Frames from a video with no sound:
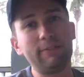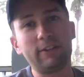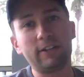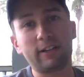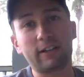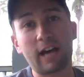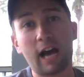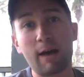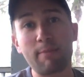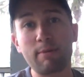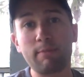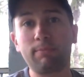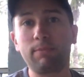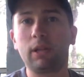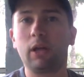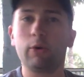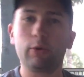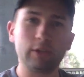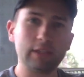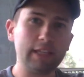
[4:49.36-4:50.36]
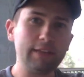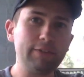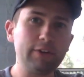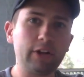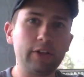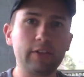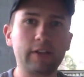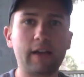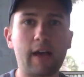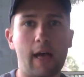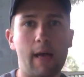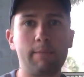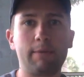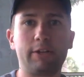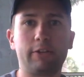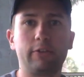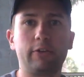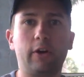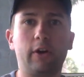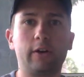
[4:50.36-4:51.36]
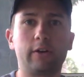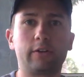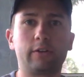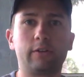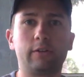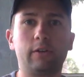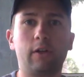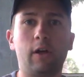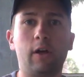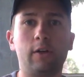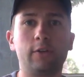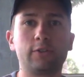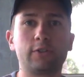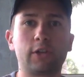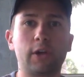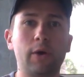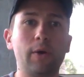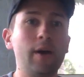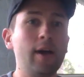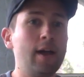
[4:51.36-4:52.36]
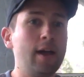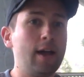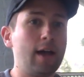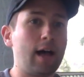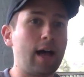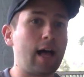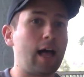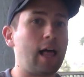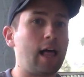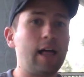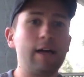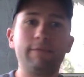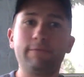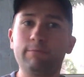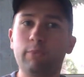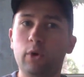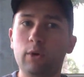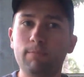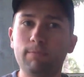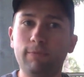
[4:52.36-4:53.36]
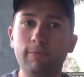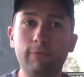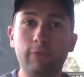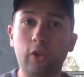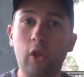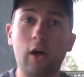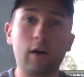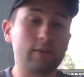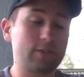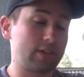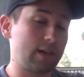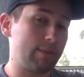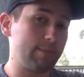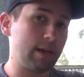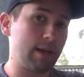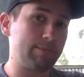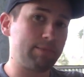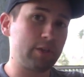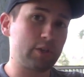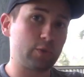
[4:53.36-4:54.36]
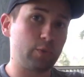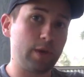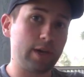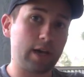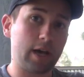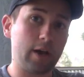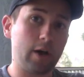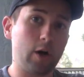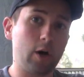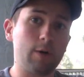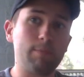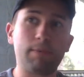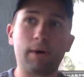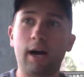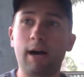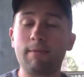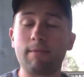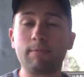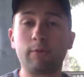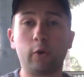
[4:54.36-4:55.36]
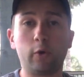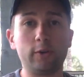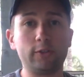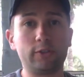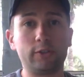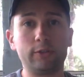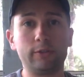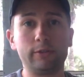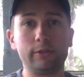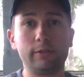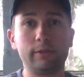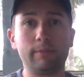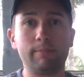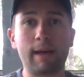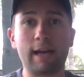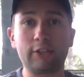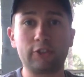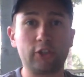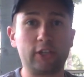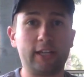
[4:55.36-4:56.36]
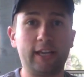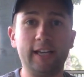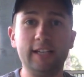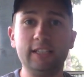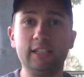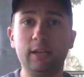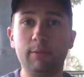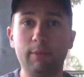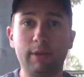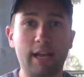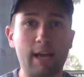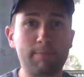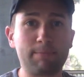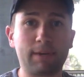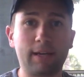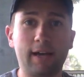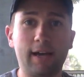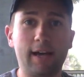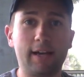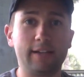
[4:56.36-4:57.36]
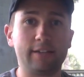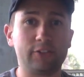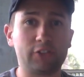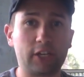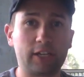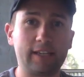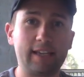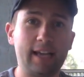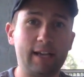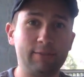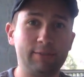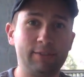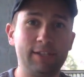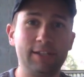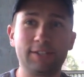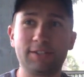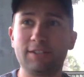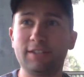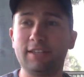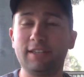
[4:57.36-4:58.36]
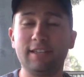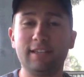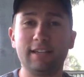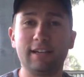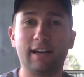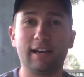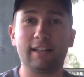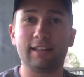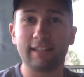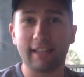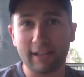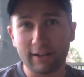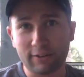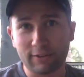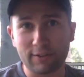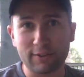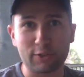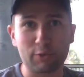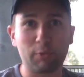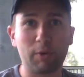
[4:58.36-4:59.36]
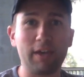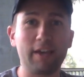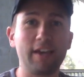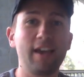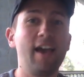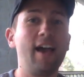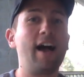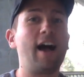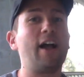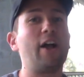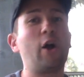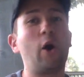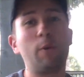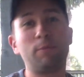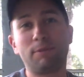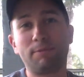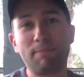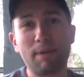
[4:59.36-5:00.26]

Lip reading: it in the comment below, or leave it on the comment on the article also. I'll have more vlogs coming up this week, I hope. I'm going to Magic Kingdom and Epcot and checking out Disney later this week. I hope to